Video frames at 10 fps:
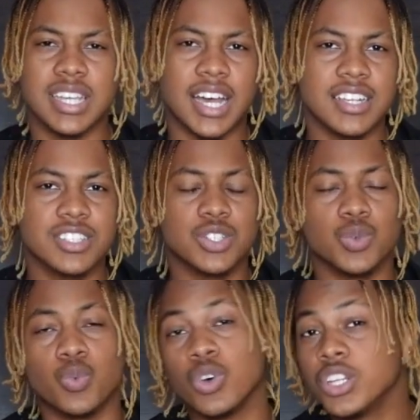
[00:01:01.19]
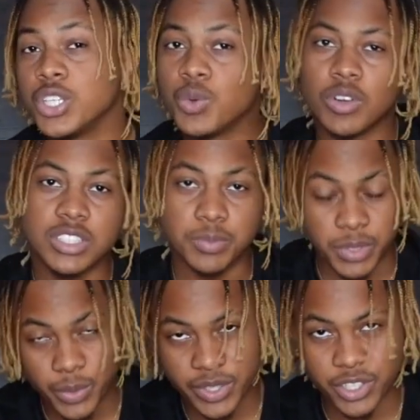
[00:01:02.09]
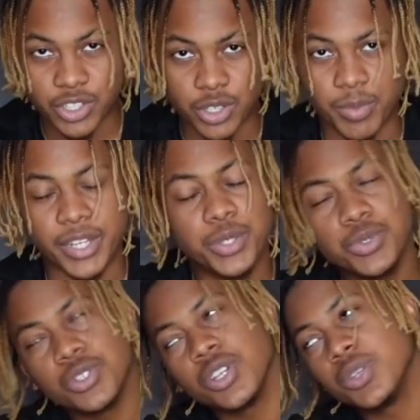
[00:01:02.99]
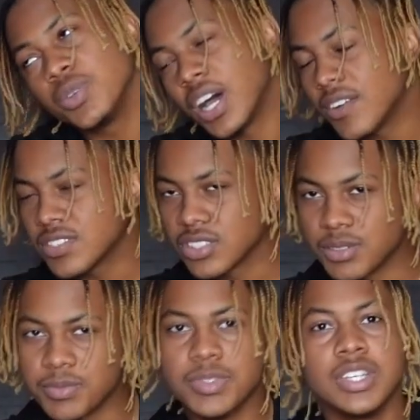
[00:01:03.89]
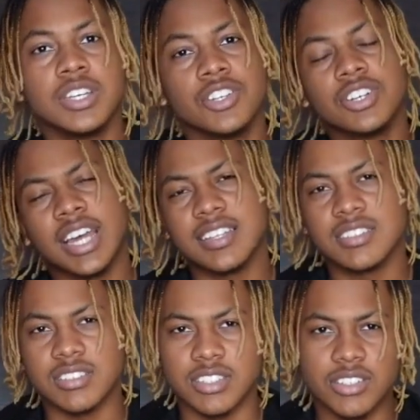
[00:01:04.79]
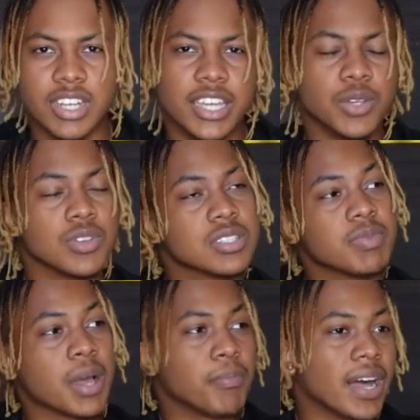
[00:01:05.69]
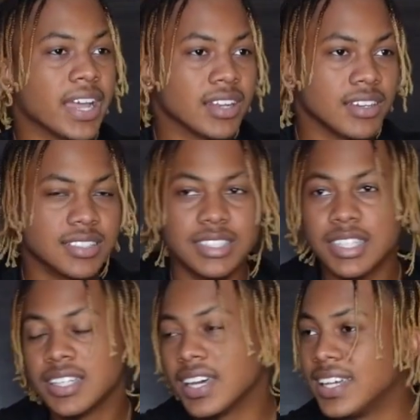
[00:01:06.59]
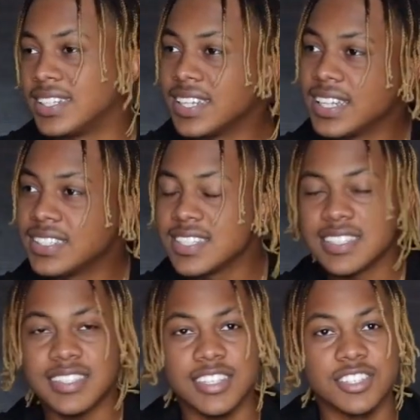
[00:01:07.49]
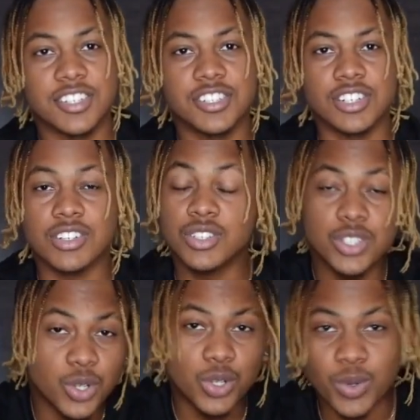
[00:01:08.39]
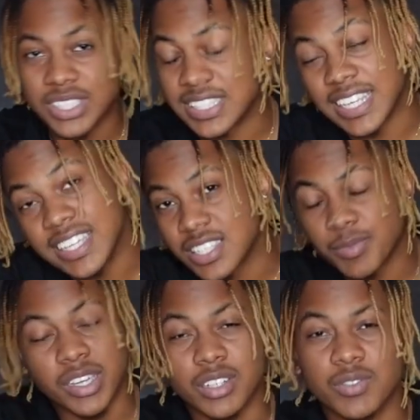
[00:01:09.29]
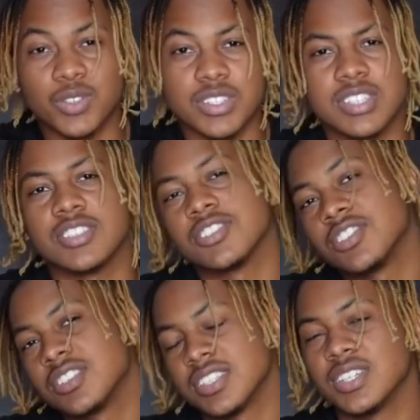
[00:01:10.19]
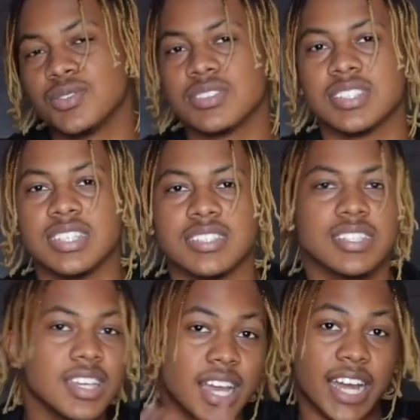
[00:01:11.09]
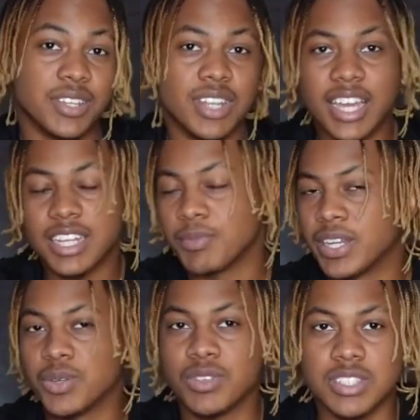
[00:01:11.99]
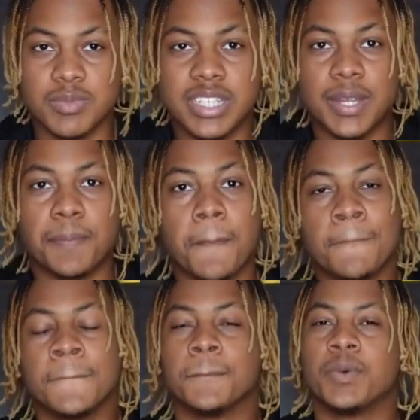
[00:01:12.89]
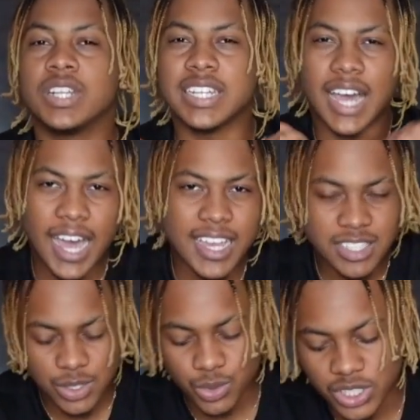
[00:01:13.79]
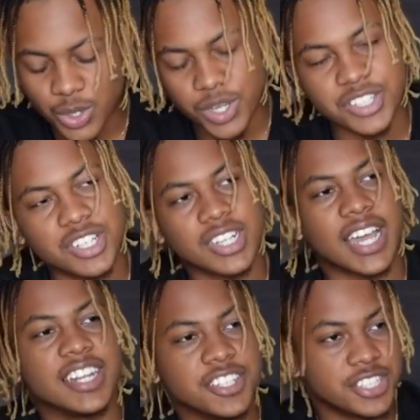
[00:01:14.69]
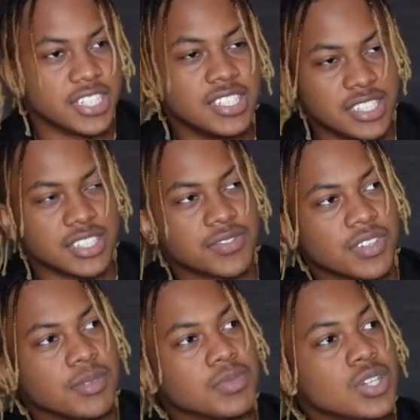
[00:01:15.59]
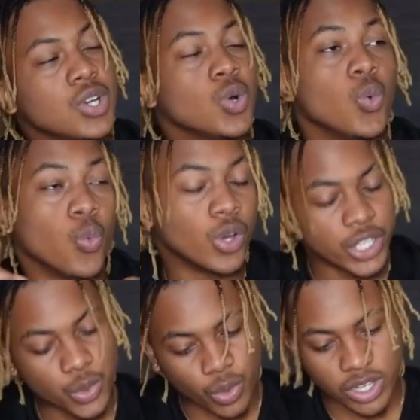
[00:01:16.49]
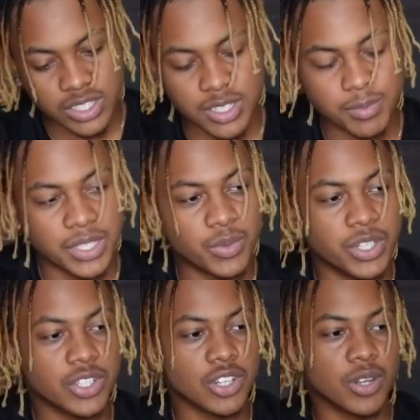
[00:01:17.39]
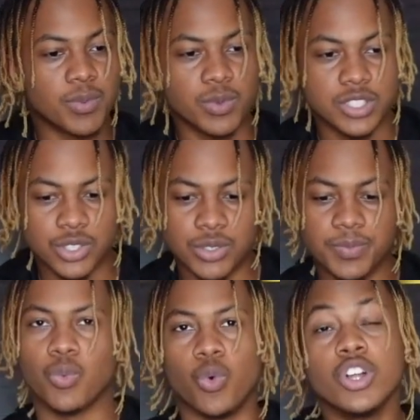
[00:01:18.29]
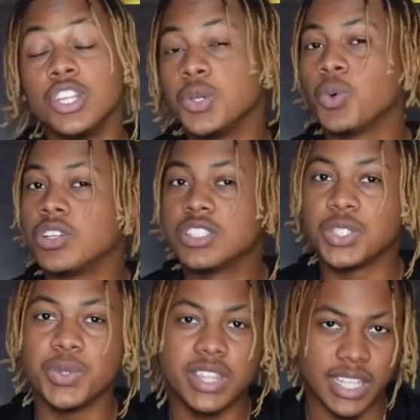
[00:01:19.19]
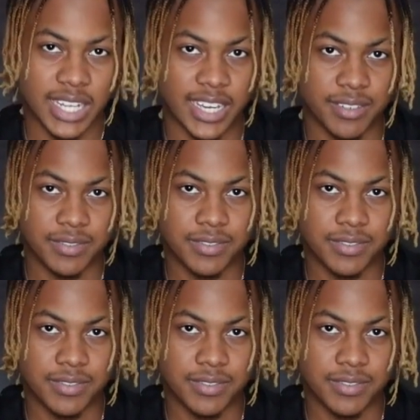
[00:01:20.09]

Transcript: ask you, what do you want to be when you grow up? And usually you'd have some good answers, you know, like you want to be a pilot, a dentist, a surgeon, because you don't know what it takes to be any of those things. You just see those things and you like them and you want to be them. But in high school, the question kind of changes from what do you want to be when you grow up? To what do you want to do with your life?